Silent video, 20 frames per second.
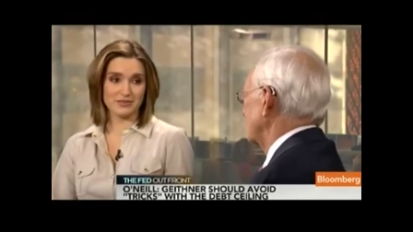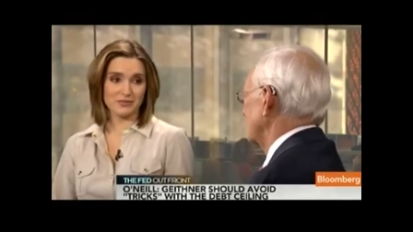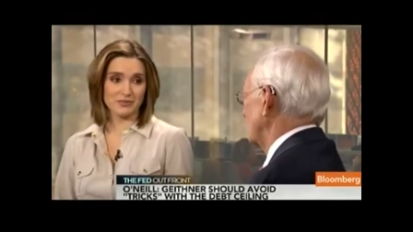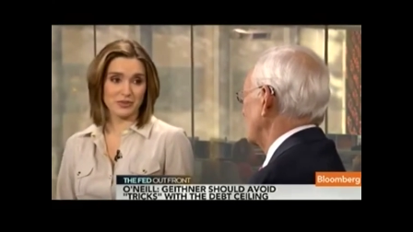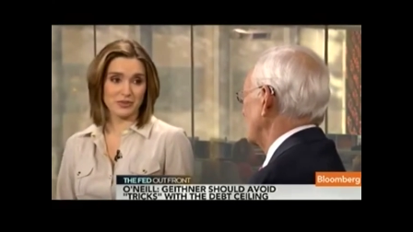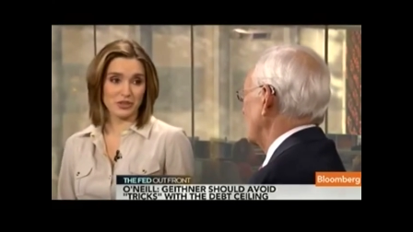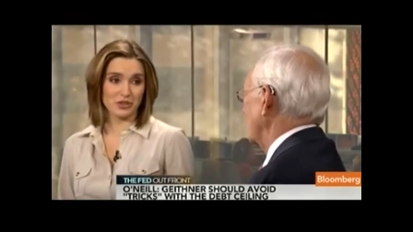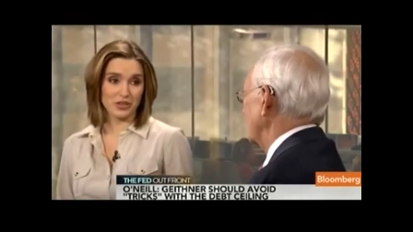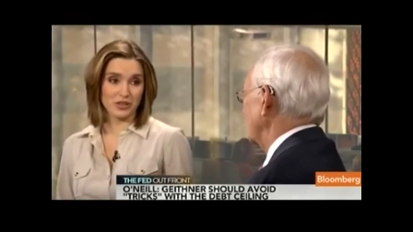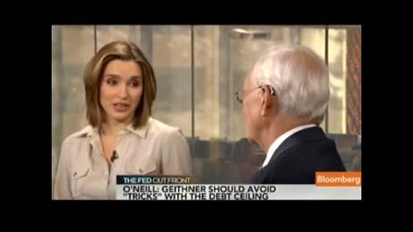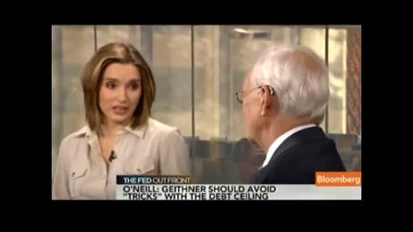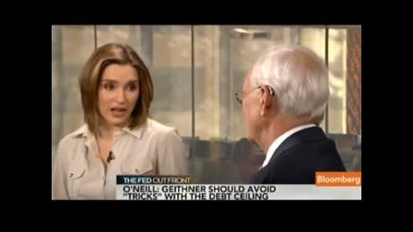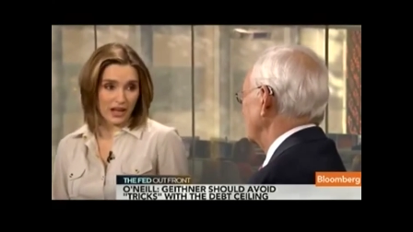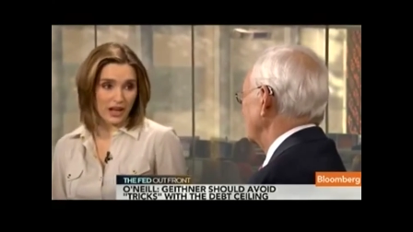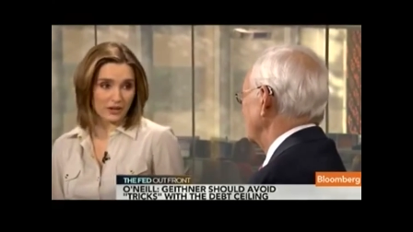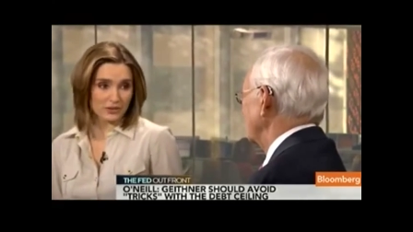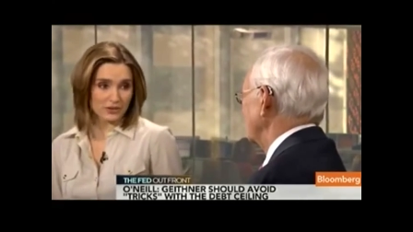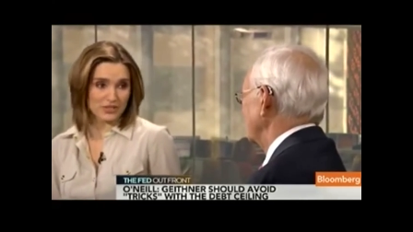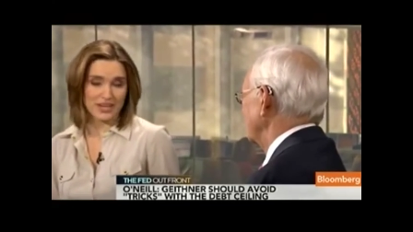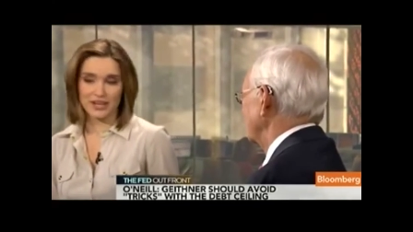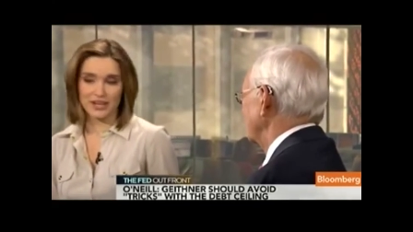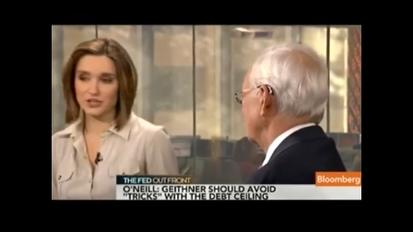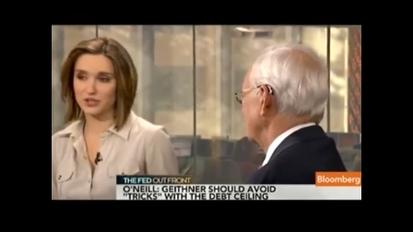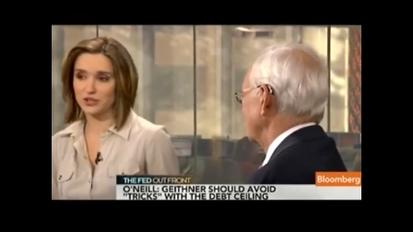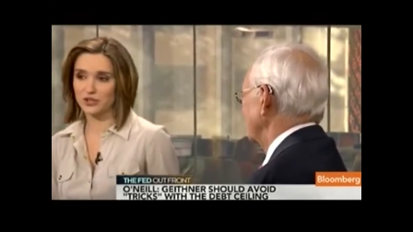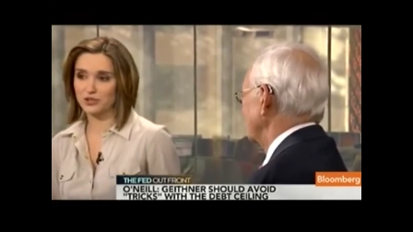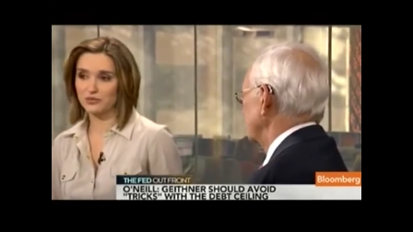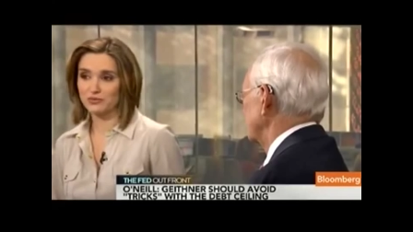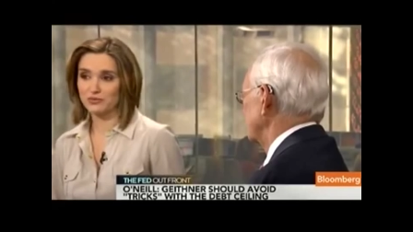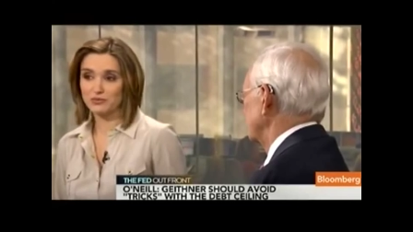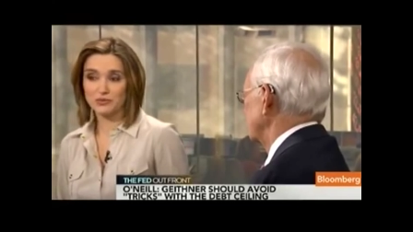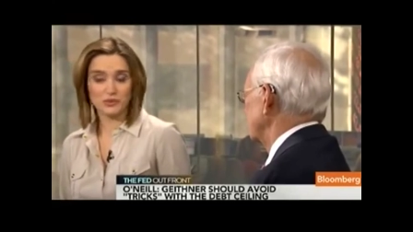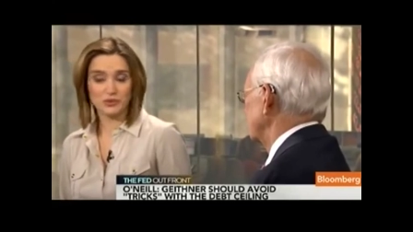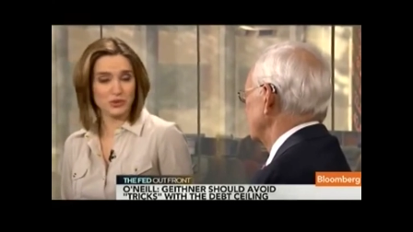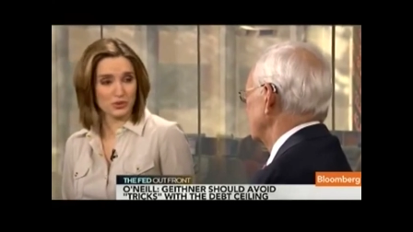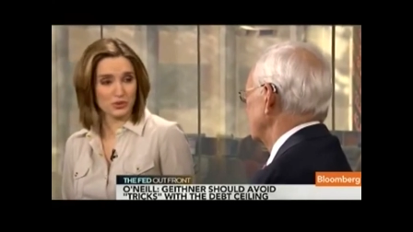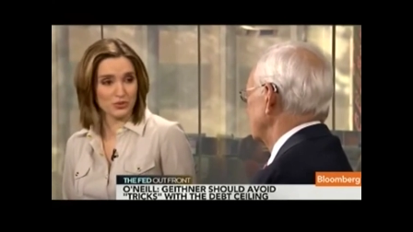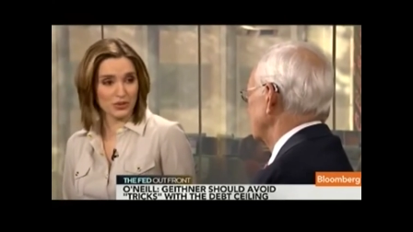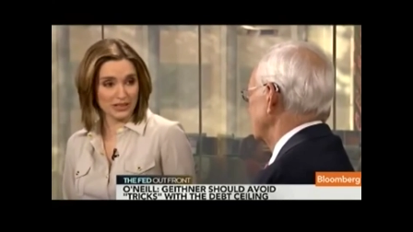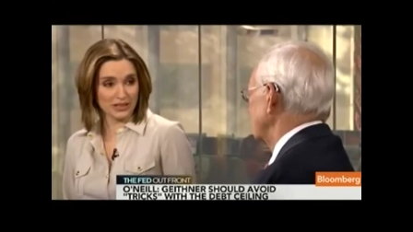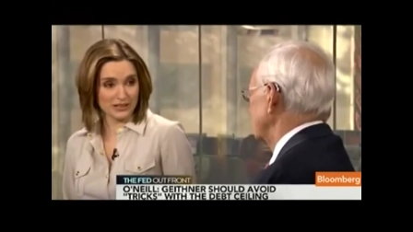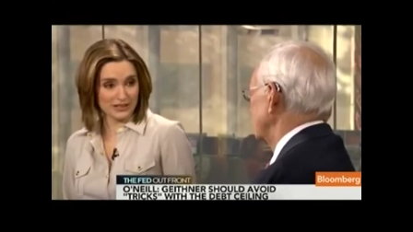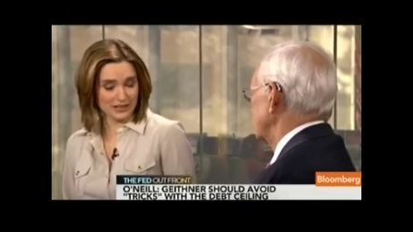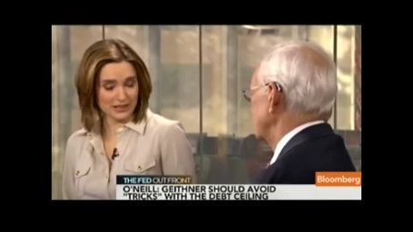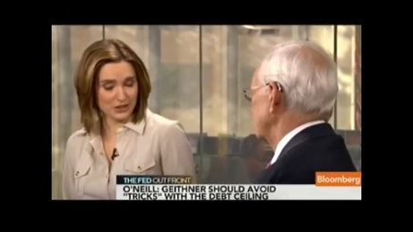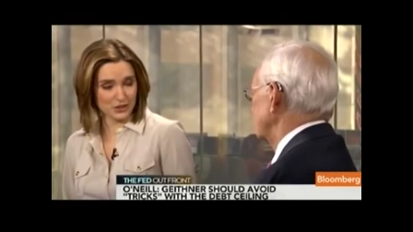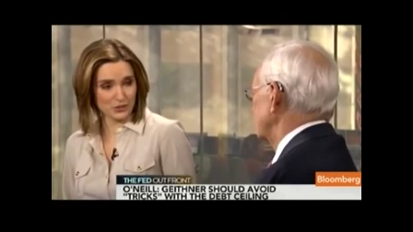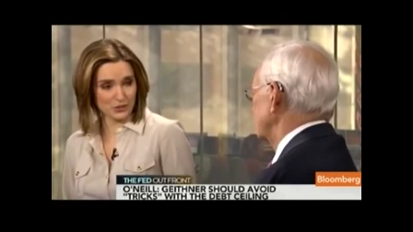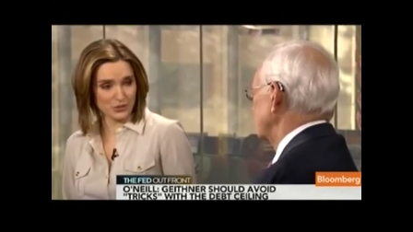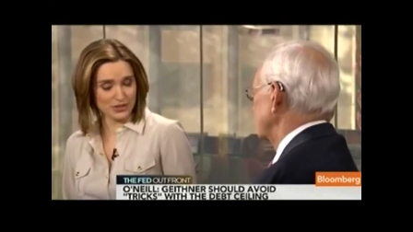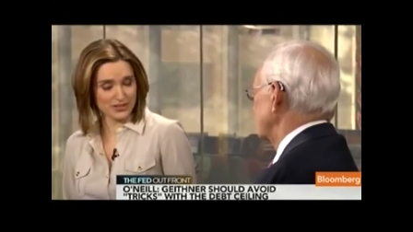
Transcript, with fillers: Right. Do you get Congress to actually do anything in two weeks'